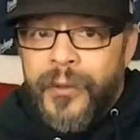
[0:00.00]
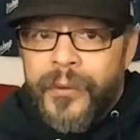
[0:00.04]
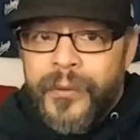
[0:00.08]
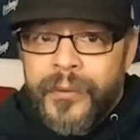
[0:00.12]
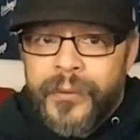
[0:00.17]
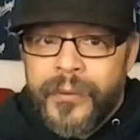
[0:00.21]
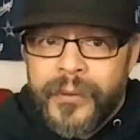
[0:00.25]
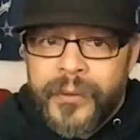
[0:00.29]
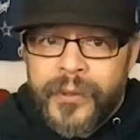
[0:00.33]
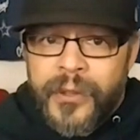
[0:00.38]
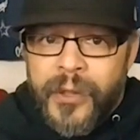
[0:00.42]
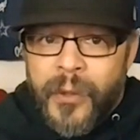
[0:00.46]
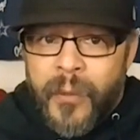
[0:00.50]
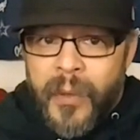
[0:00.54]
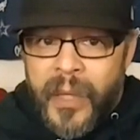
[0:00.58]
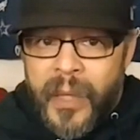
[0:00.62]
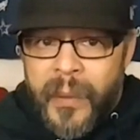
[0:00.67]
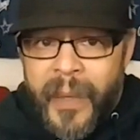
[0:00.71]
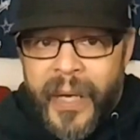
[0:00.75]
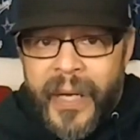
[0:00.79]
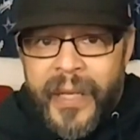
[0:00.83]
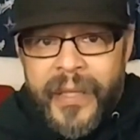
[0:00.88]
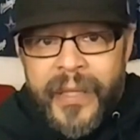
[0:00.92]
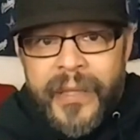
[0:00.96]
for you
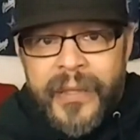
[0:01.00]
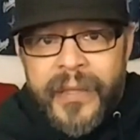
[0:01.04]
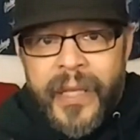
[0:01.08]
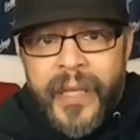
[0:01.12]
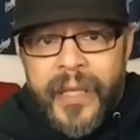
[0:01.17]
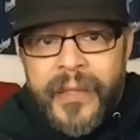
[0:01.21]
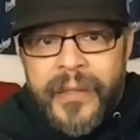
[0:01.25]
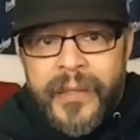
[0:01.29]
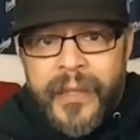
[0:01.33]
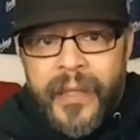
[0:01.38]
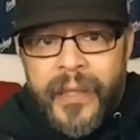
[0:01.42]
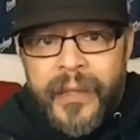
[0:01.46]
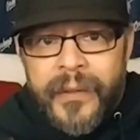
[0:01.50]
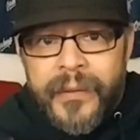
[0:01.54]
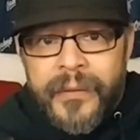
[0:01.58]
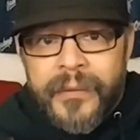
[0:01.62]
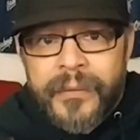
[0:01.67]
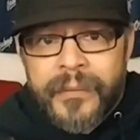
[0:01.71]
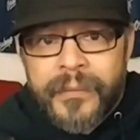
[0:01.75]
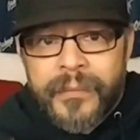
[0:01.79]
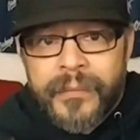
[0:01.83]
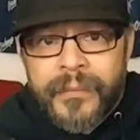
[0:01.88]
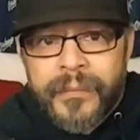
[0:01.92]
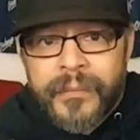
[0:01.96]
to want to buy this
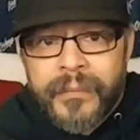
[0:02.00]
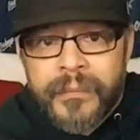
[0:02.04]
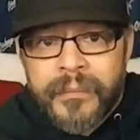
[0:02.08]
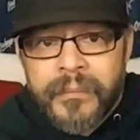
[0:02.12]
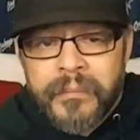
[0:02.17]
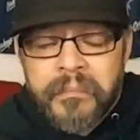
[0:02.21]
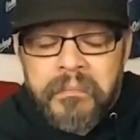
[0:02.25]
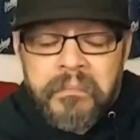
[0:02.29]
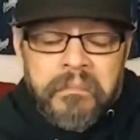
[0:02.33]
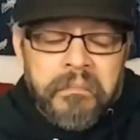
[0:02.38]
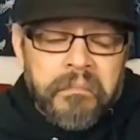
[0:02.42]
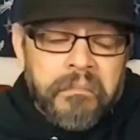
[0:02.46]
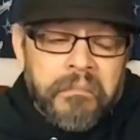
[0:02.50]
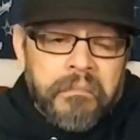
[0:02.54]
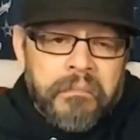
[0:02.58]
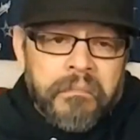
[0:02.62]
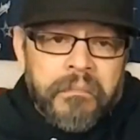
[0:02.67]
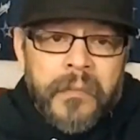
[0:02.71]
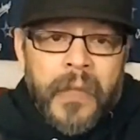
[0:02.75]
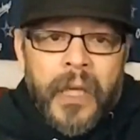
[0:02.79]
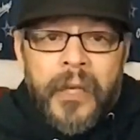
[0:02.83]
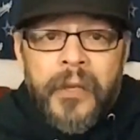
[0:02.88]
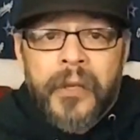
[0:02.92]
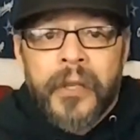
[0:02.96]
headset?
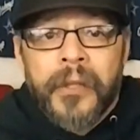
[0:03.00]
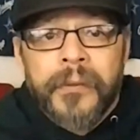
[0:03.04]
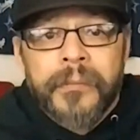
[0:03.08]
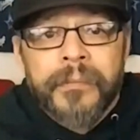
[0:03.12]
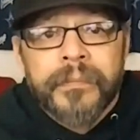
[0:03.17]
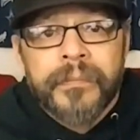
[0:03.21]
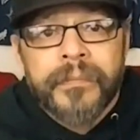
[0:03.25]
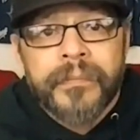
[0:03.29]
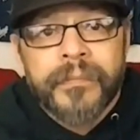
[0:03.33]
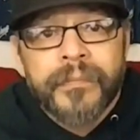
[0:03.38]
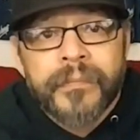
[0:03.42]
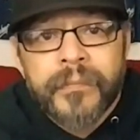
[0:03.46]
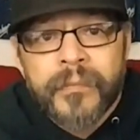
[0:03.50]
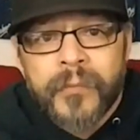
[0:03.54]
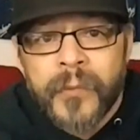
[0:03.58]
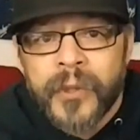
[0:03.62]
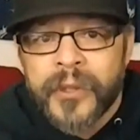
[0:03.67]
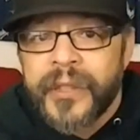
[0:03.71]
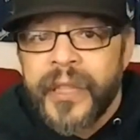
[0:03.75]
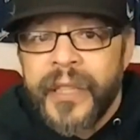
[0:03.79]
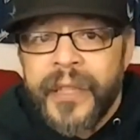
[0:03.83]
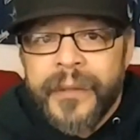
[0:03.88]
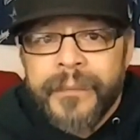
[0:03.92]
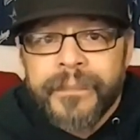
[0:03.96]
I don't know.
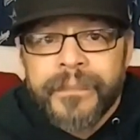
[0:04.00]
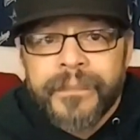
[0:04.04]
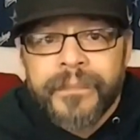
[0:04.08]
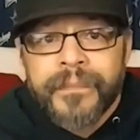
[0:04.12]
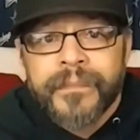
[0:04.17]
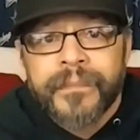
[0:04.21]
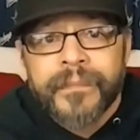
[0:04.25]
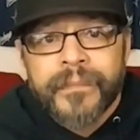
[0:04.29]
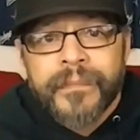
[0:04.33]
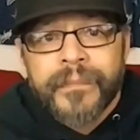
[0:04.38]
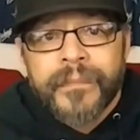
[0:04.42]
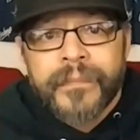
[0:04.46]
We'll see.